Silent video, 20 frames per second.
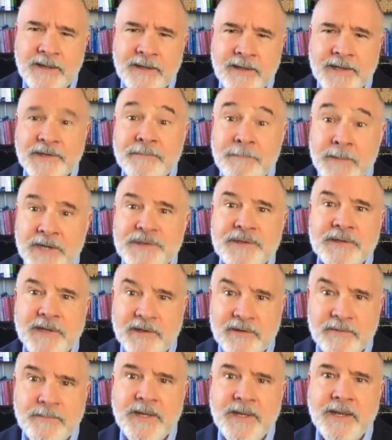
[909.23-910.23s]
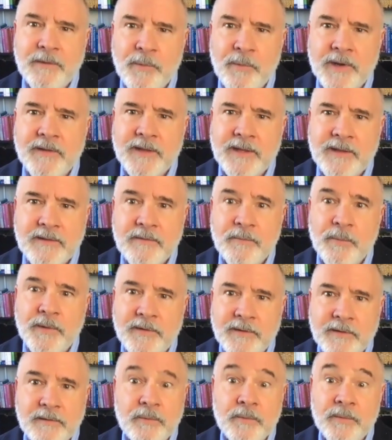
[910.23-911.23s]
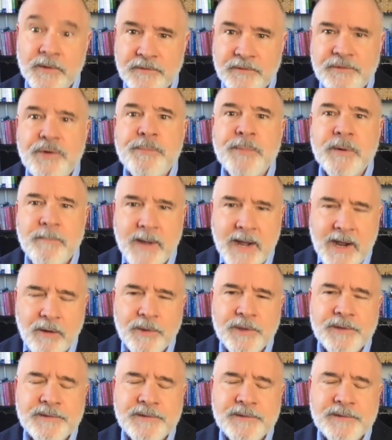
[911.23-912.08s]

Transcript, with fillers: especially as being one of the with the, the superpowers